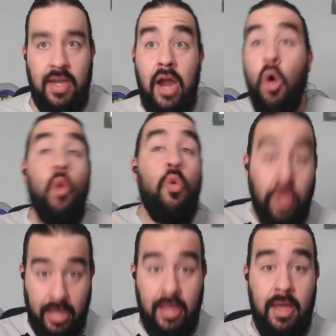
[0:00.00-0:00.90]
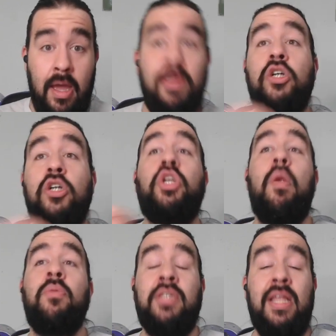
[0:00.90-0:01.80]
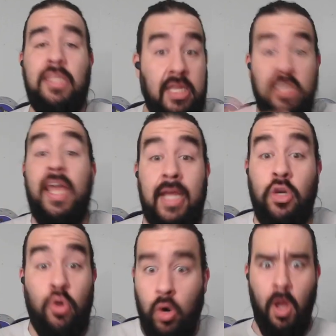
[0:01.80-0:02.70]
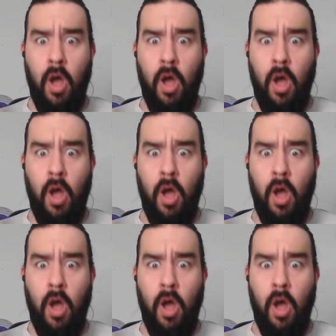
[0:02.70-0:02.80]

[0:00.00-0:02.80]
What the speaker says: Not only because she represents the second or